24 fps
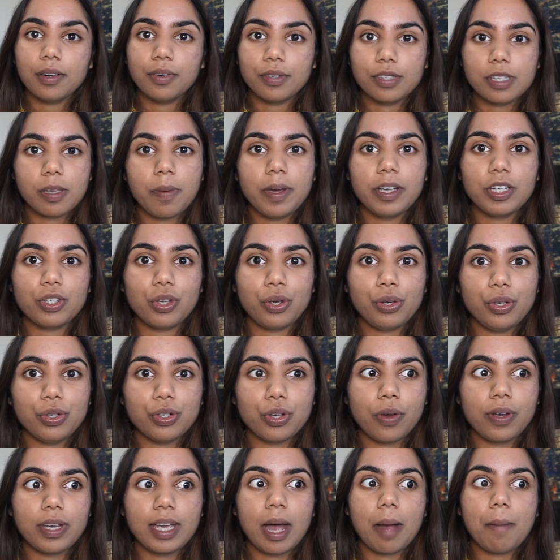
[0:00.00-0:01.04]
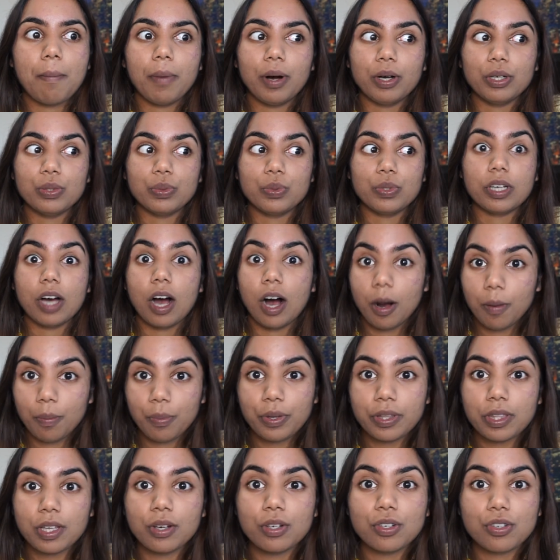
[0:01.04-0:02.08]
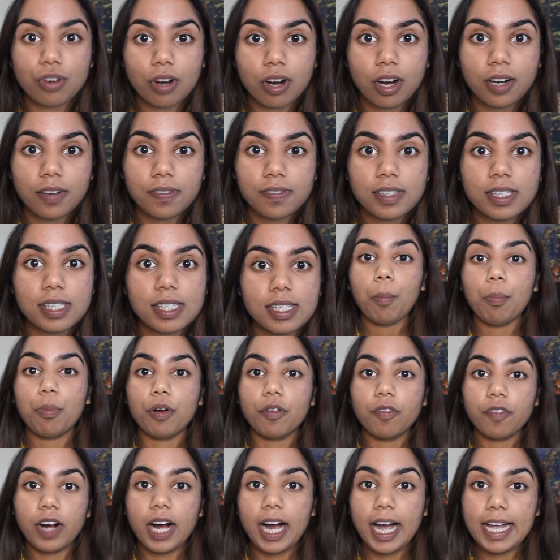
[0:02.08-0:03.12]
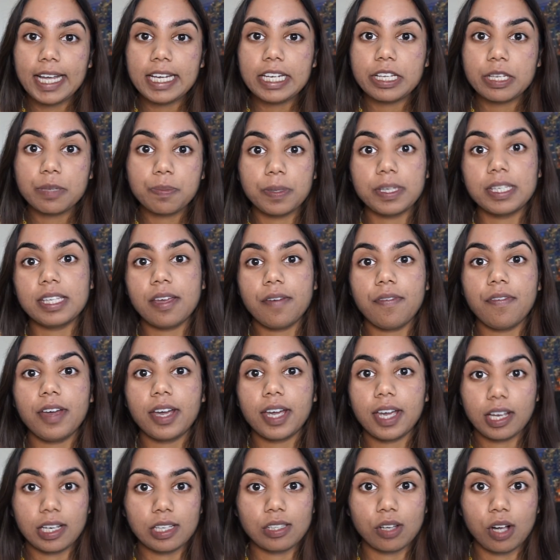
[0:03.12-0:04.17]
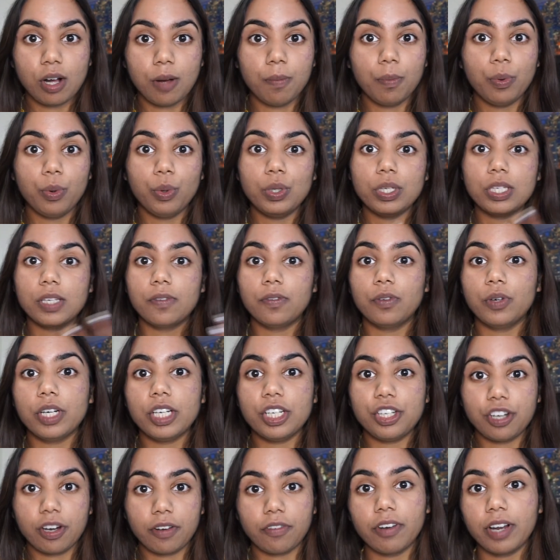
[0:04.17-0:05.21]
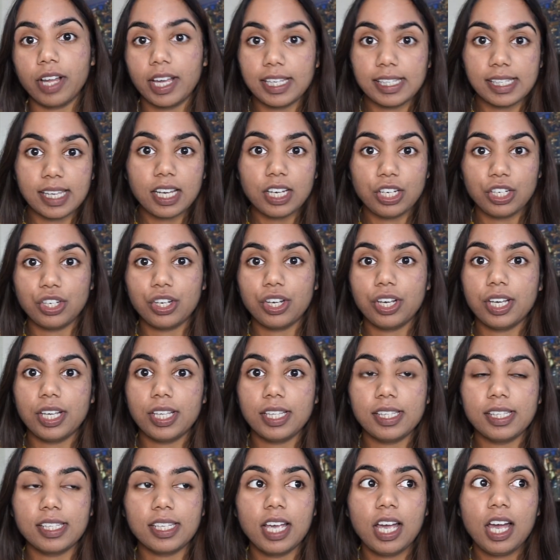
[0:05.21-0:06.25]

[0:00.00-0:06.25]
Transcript: Also, make sure you don't get muddled up with your drafts. Provide specific examples, avoid generalizations,